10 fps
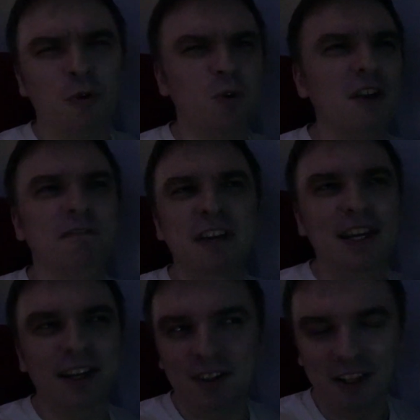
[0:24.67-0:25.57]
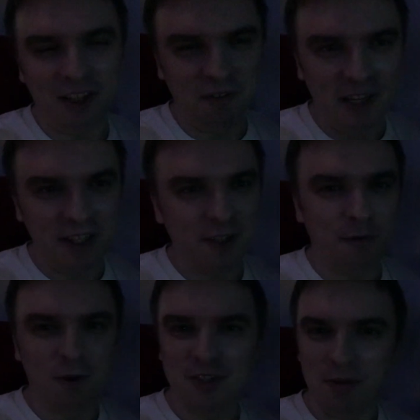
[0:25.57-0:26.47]
reveal event
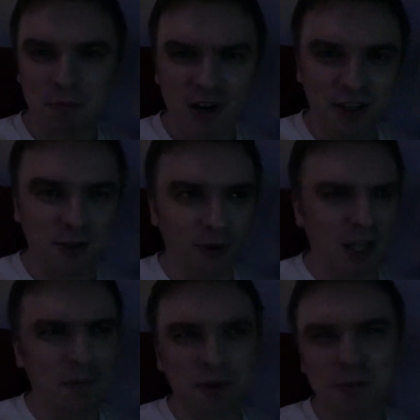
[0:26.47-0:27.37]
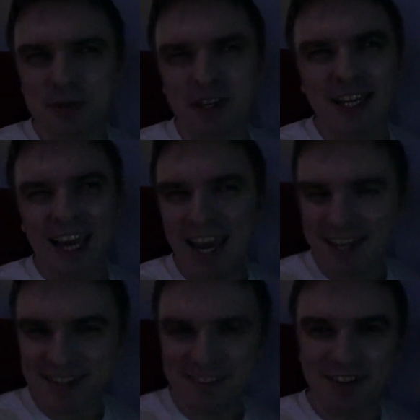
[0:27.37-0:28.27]
for some brand new laptops, I
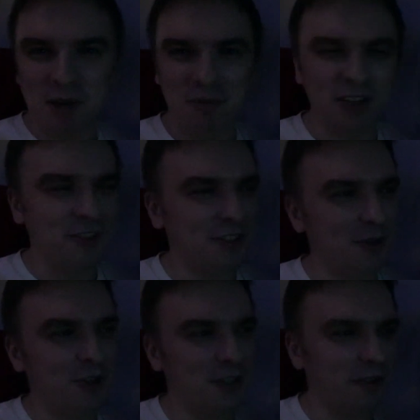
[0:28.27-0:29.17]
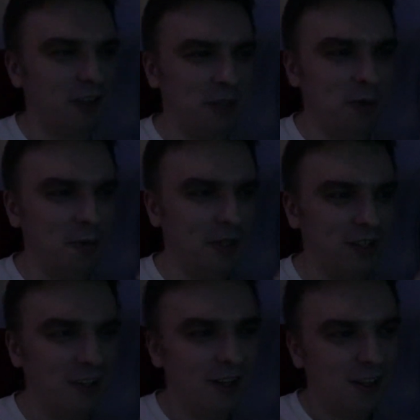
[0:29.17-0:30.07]
guess. I'm not so sure at the moment,
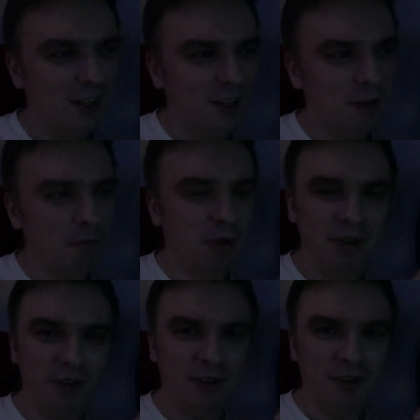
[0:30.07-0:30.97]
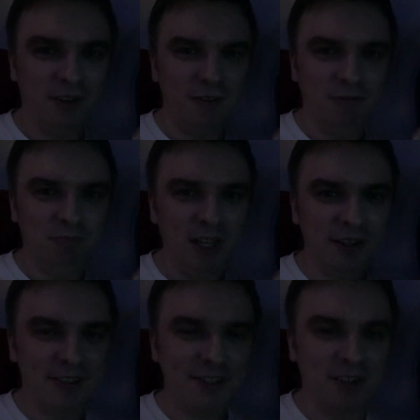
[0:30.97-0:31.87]
but yeah,
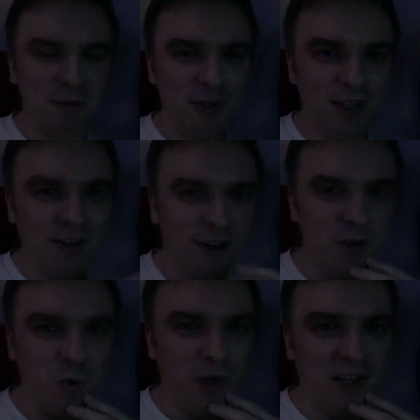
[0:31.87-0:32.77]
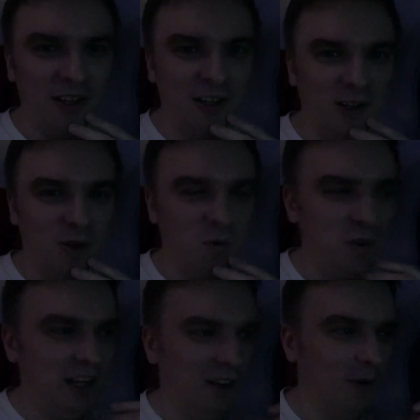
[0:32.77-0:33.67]
this is gonna be a quick little
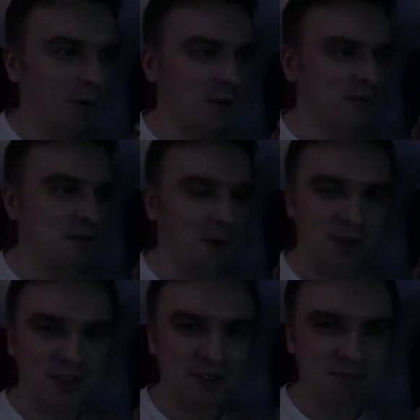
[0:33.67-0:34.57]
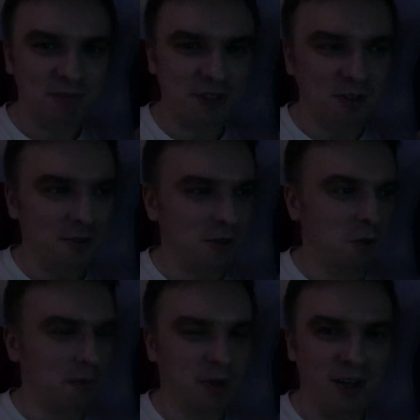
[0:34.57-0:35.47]
vlog of sorts, so
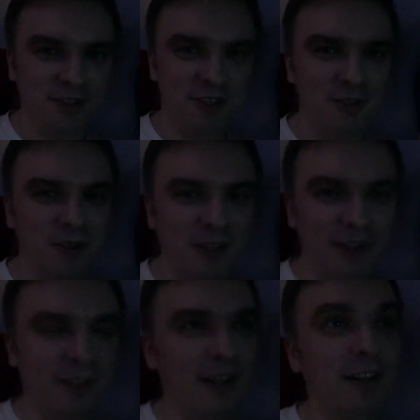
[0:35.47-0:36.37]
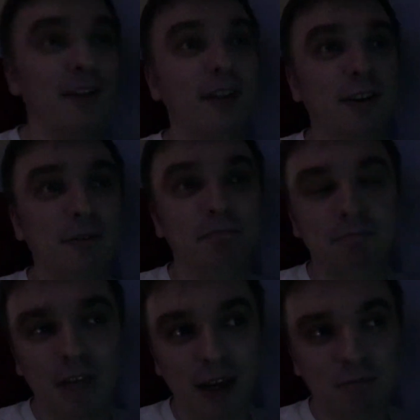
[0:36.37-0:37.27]
hope you guys enjoy it. And
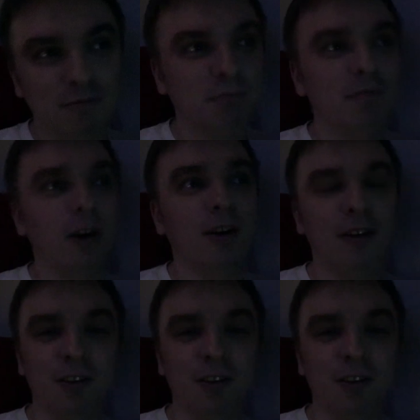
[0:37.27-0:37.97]
yeah, I